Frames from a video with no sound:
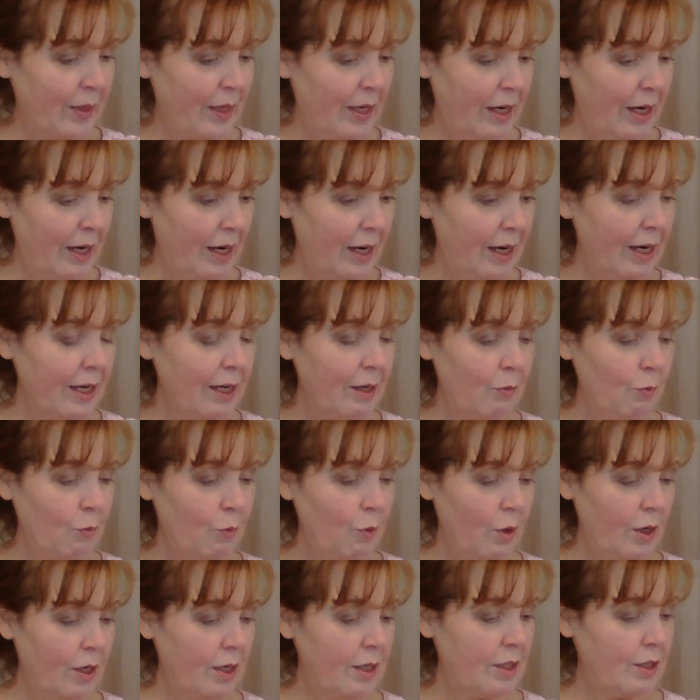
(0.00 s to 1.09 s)
I
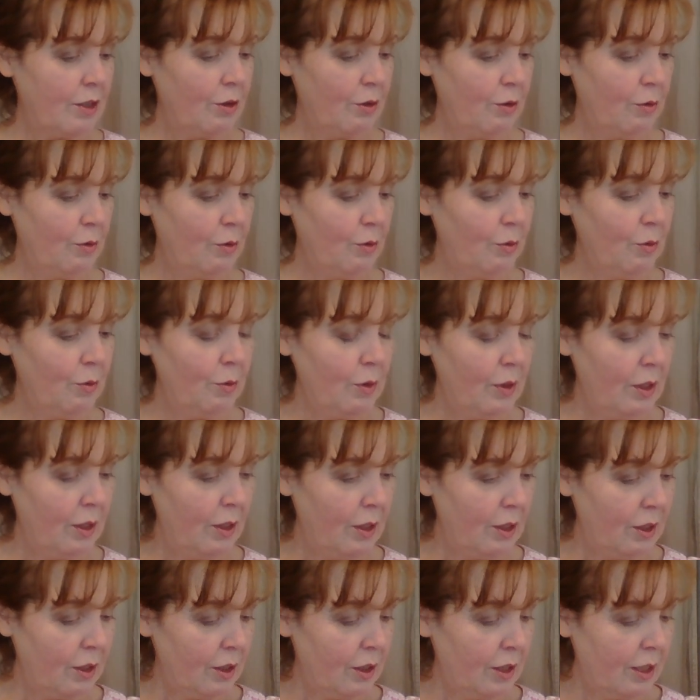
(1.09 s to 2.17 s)
want to
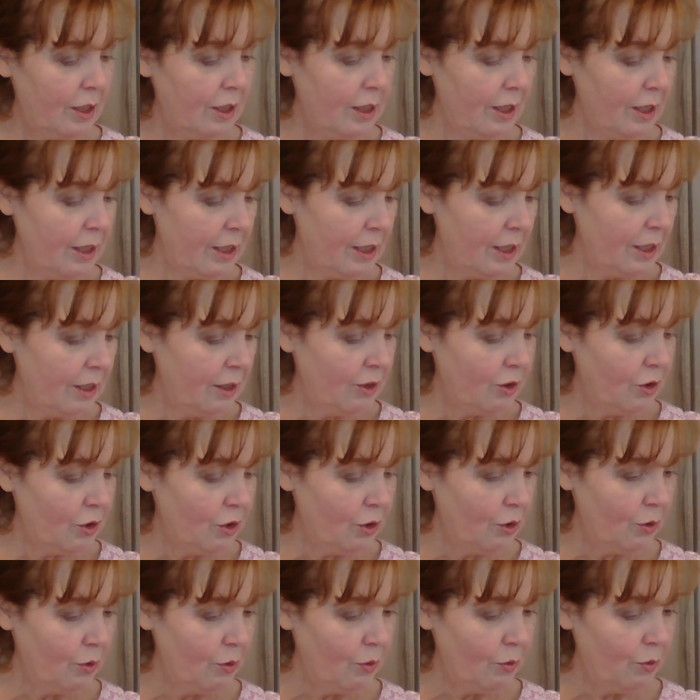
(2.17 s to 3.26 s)
get
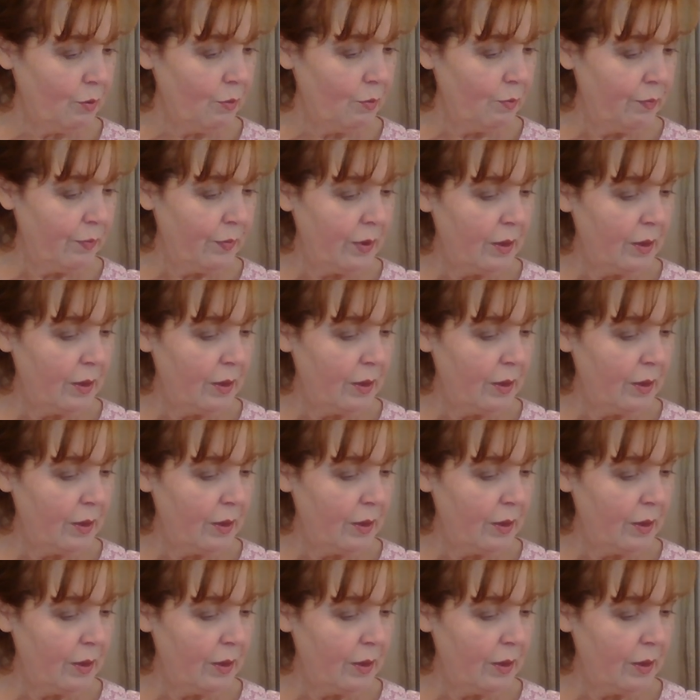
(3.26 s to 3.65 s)
into,